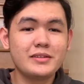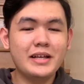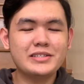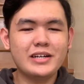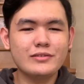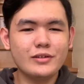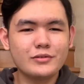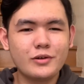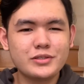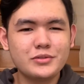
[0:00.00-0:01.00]
Next
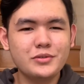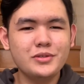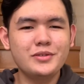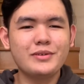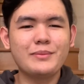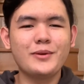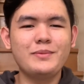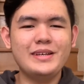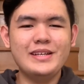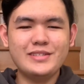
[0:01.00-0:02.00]
shoutout goes to drummer
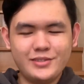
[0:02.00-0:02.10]
please,